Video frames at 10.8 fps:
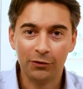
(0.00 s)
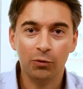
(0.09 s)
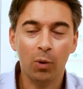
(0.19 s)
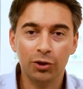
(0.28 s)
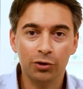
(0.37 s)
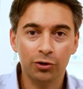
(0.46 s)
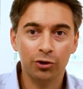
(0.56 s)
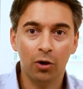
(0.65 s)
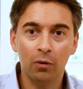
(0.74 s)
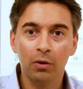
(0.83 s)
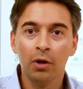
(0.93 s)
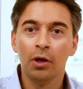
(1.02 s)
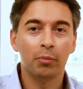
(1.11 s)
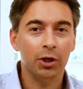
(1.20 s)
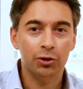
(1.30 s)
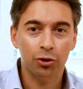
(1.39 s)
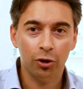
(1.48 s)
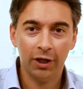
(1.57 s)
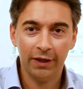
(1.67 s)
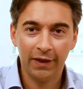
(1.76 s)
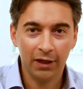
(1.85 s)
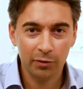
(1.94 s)
Thanks for watching the show. Make sure
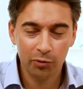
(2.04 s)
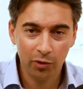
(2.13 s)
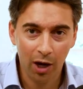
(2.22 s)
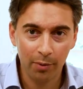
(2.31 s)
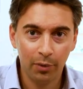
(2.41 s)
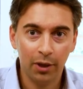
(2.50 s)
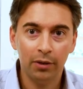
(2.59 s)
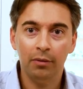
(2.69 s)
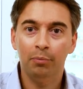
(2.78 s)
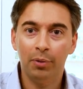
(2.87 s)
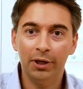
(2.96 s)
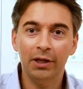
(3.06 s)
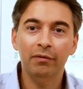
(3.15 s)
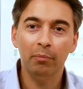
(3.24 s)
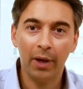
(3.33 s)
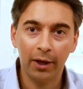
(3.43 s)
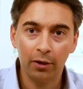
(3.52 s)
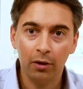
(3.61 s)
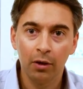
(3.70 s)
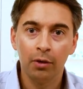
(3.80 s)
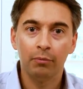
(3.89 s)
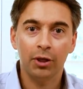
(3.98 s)
to hit that subscribe button, but even
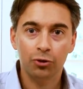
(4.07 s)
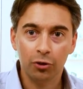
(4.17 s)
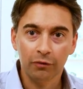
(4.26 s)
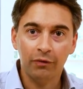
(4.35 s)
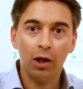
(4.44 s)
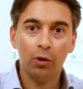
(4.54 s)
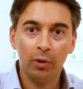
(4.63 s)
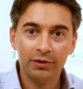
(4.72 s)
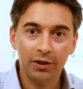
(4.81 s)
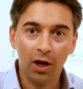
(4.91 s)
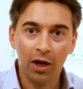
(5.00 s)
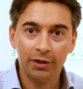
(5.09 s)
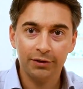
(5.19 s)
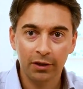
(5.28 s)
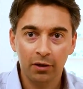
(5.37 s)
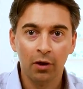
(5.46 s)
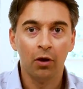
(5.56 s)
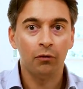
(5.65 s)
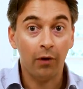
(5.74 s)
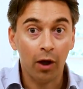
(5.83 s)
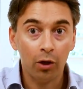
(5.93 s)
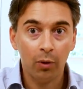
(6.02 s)
better, make sure to follow us on Odysee,
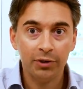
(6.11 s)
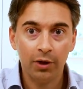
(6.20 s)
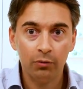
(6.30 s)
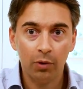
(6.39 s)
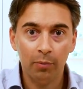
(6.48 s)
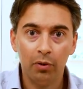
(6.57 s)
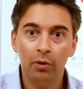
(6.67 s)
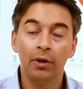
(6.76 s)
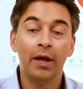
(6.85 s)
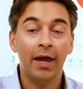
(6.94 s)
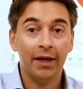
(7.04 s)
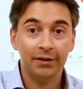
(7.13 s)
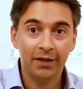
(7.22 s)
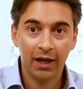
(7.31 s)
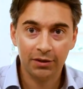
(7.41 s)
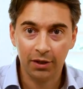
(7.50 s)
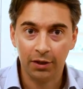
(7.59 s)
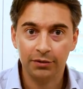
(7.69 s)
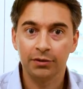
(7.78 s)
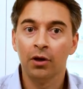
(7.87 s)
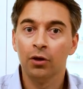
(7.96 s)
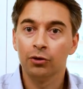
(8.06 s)
follow us on Rumble, and text
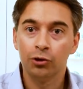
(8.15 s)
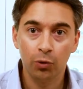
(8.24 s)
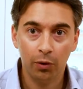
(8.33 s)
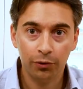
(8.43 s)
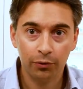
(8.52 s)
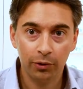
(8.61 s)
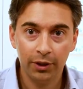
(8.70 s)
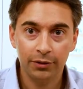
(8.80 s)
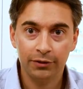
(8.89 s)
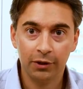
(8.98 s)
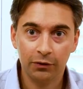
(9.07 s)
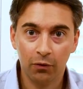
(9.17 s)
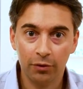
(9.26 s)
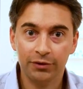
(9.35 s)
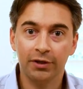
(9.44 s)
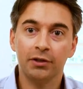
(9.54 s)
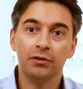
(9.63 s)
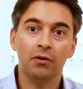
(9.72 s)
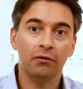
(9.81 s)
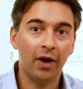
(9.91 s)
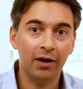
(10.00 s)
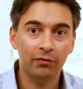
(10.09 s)
us 203 646
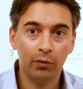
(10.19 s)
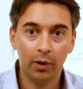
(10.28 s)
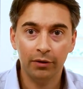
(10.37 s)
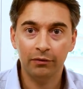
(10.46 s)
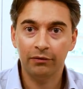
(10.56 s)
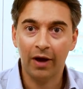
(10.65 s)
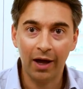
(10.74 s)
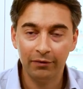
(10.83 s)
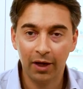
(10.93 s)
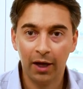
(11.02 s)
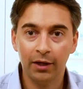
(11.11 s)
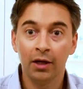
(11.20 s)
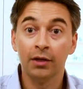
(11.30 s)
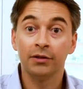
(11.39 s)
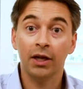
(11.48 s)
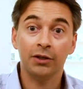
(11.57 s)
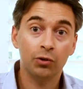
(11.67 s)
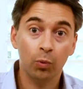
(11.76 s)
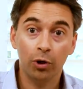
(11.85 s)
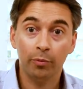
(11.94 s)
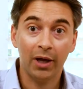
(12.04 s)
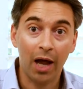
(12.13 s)
5159. Text the
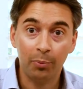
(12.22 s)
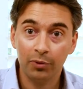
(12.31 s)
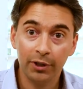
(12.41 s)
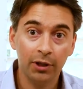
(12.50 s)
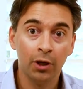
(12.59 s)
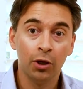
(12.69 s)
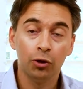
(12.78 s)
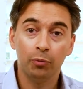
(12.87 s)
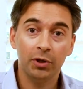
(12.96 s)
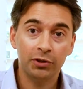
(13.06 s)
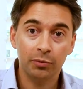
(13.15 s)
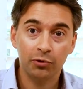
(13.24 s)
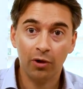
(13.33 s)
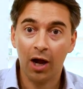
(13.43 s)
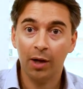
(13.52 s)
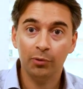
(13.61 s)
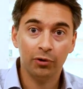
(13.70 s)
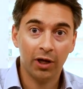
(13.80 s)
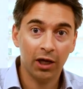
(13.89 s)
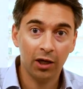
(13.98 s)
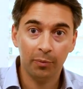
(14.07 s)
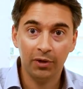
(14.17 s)
word Monopoly. You'll be subscribed, you'll
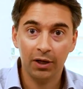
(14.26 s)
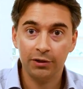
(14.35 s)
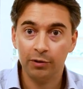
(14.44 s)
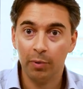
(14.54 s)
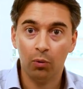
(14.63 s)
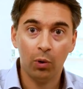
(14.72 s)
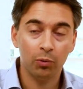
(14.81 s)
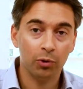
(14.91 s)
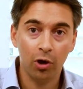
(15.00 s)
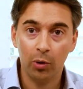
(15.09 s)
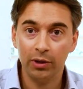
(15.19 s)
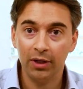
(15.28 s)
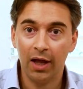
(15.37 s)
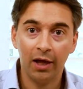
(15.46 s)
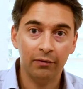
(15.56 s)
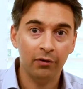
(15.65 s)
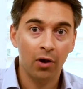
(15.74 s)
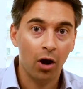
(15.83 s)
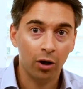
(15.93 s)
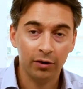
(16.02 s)
get updates about when we're going live.